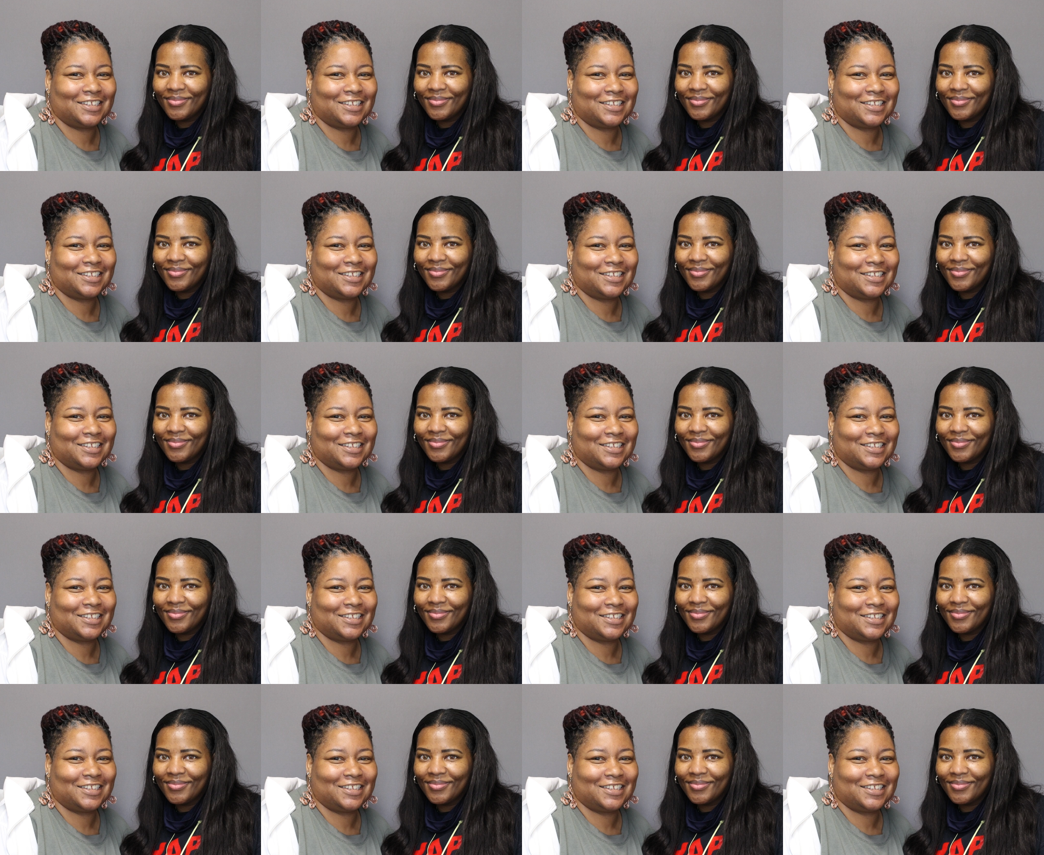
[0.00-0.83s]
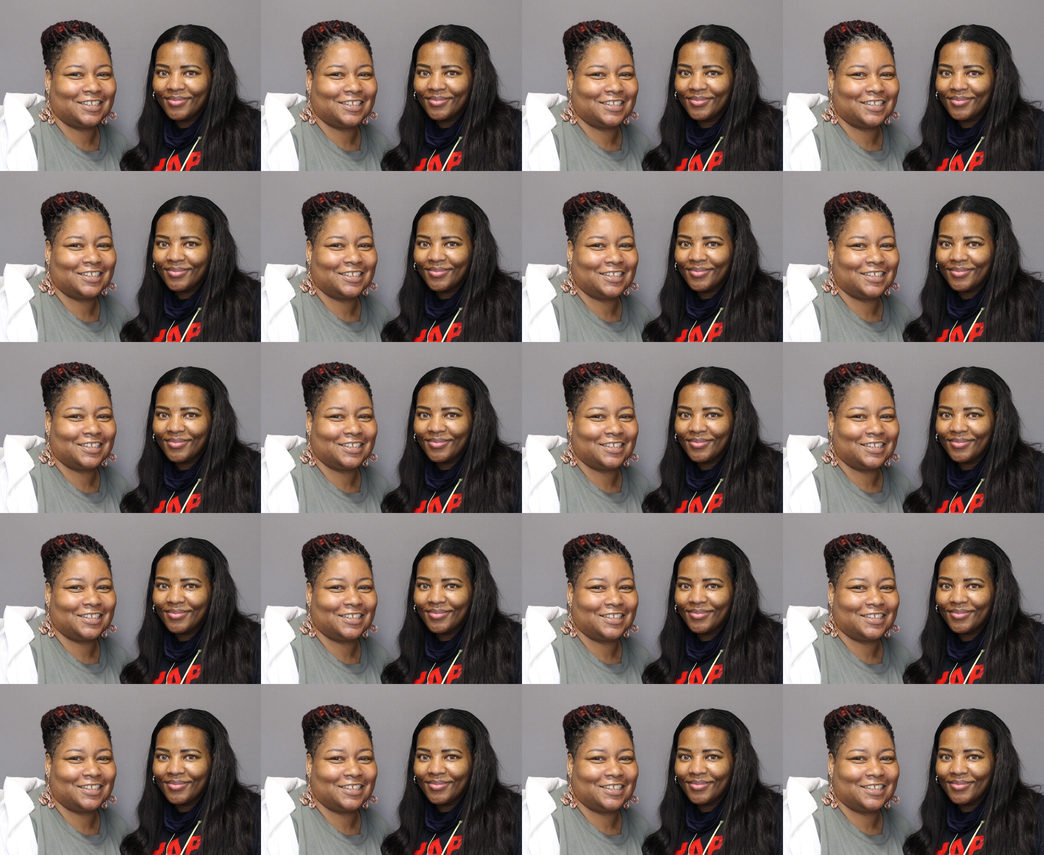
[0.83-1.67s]

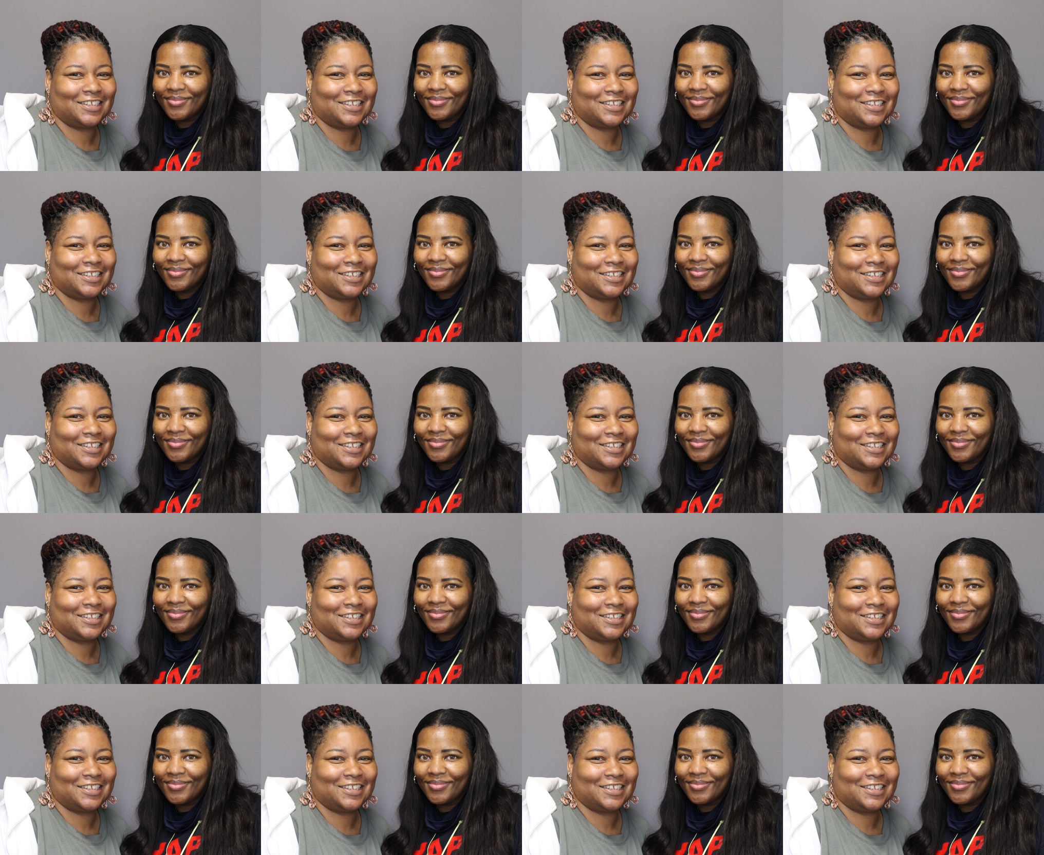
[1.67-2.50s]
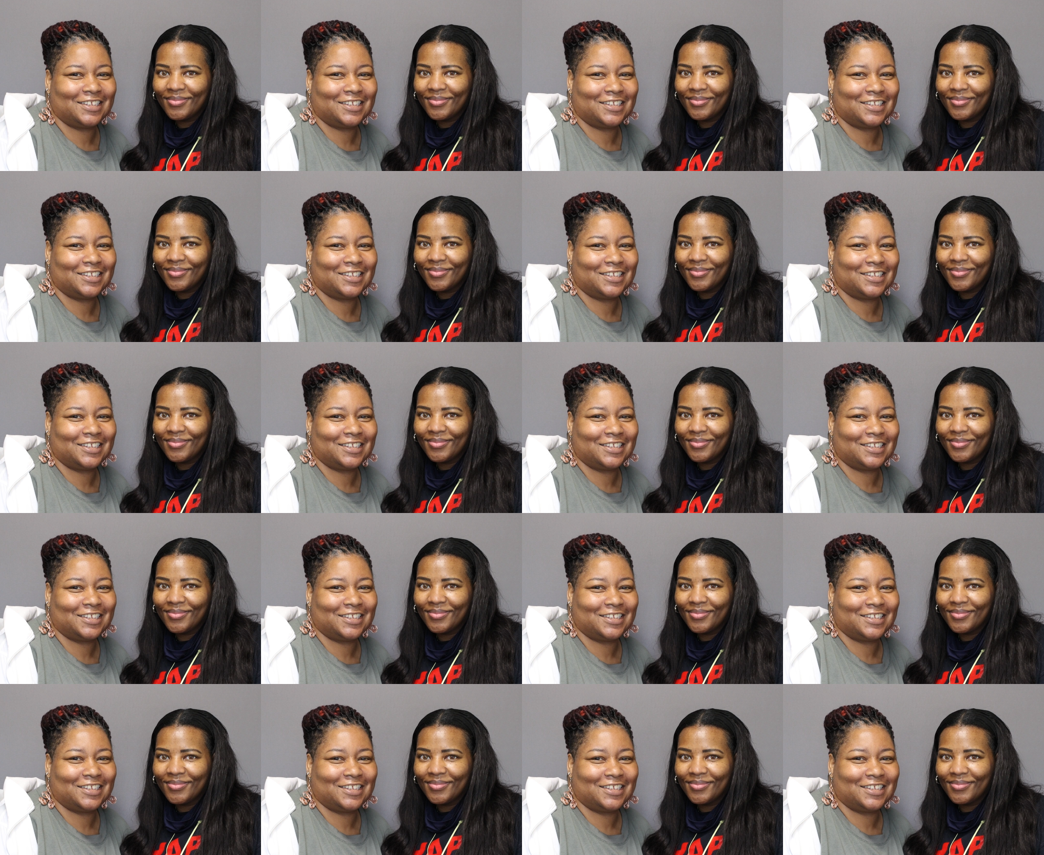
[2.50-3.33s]

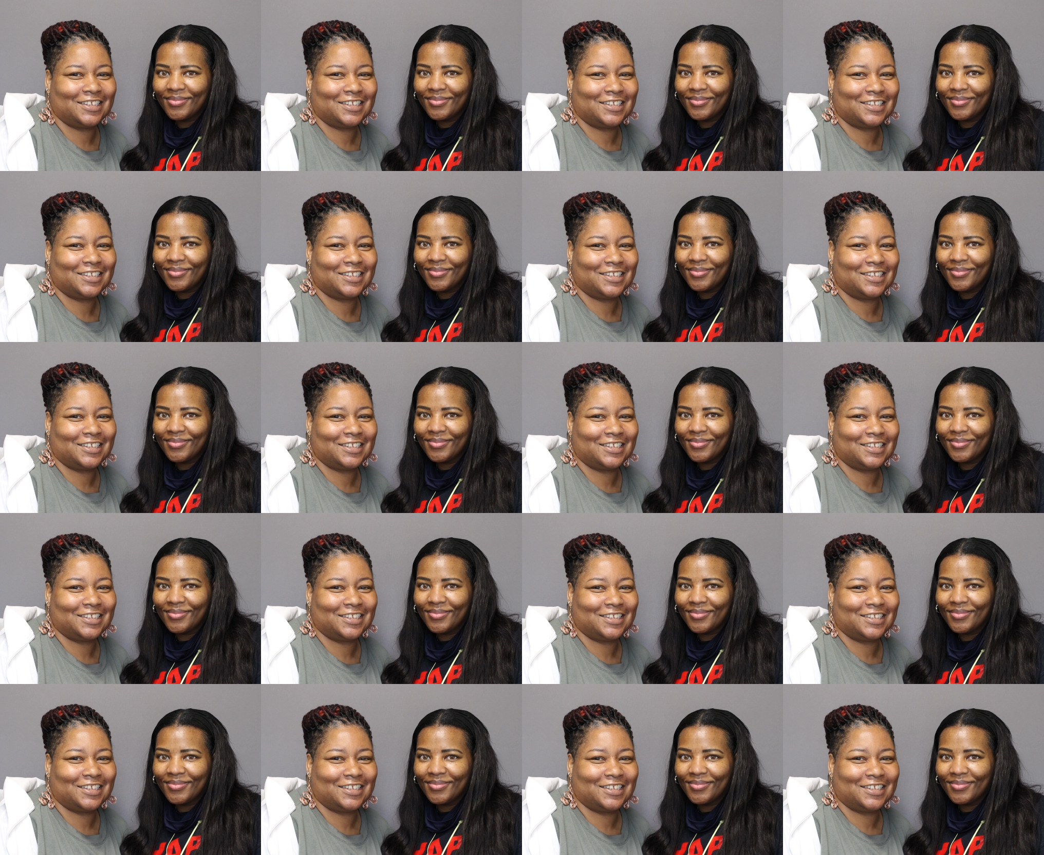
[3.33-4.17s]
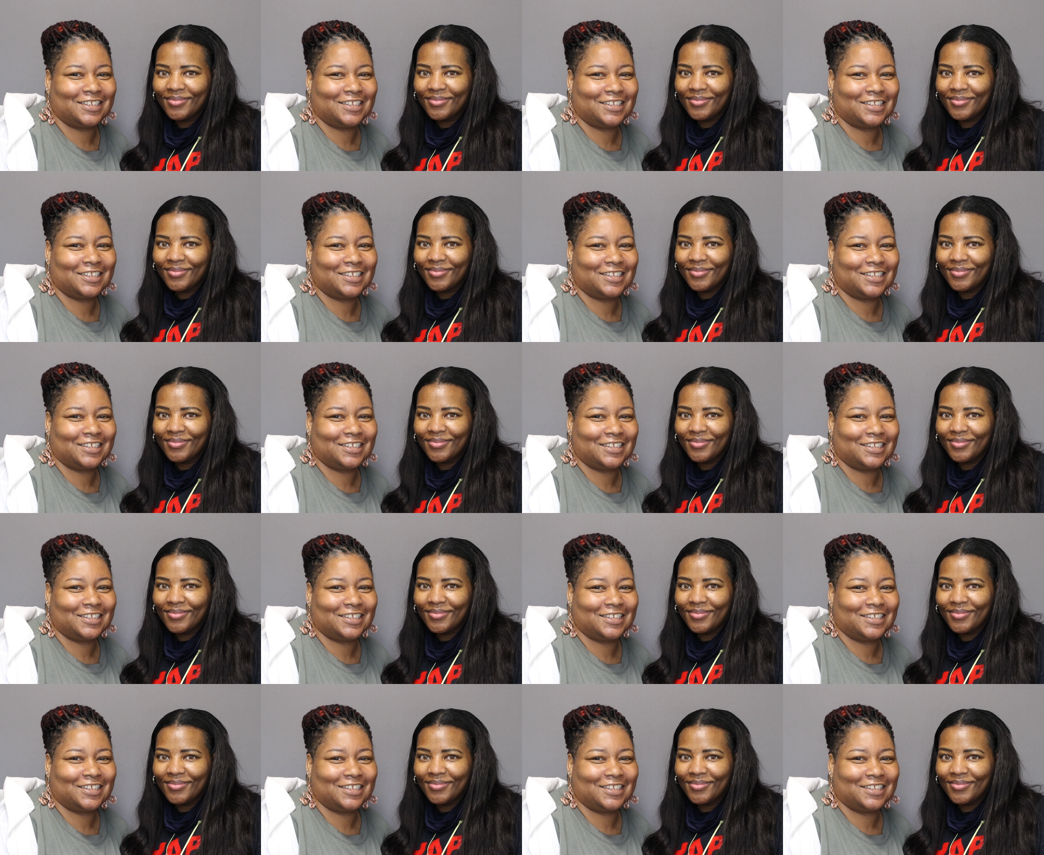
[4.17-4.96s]
(no one is talking)